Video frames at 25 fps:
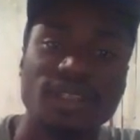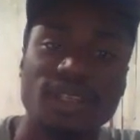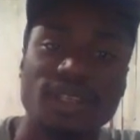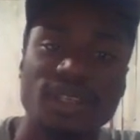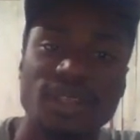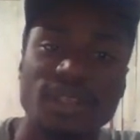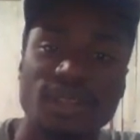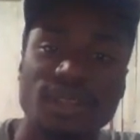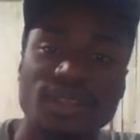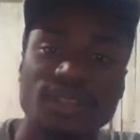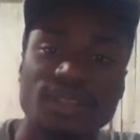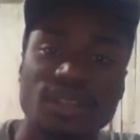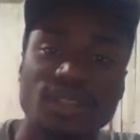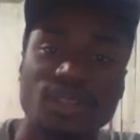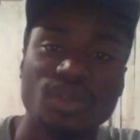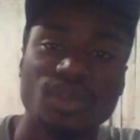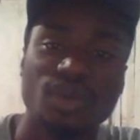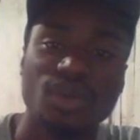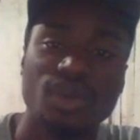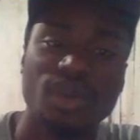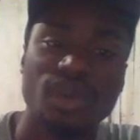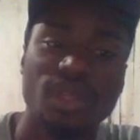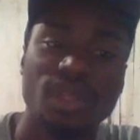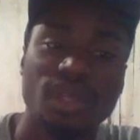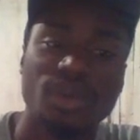in this
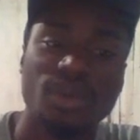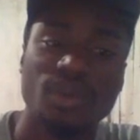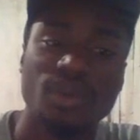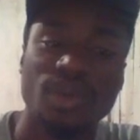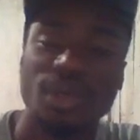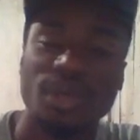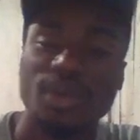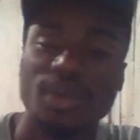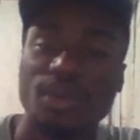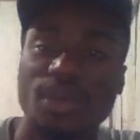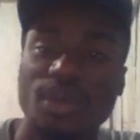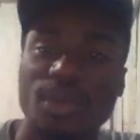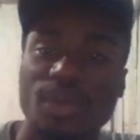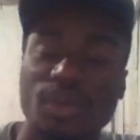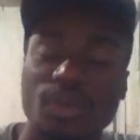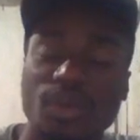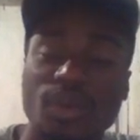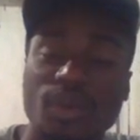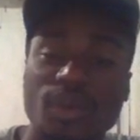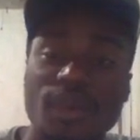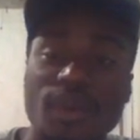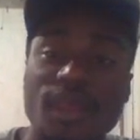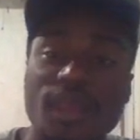tutorial that we're going through.